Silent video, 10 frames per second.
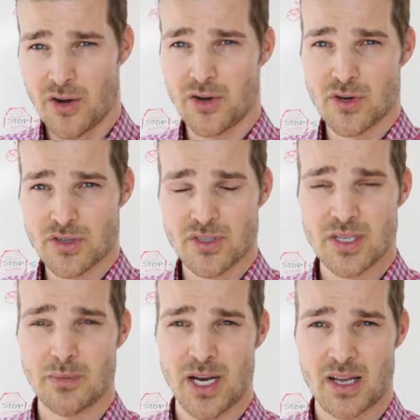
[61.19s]
yours or
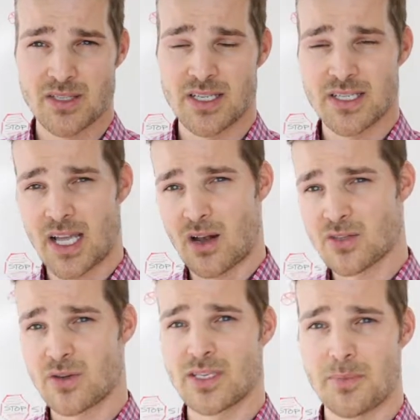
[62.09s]
someone else's, and
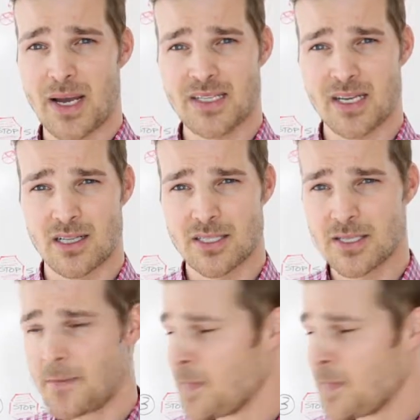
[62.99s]
also as a bicyclist.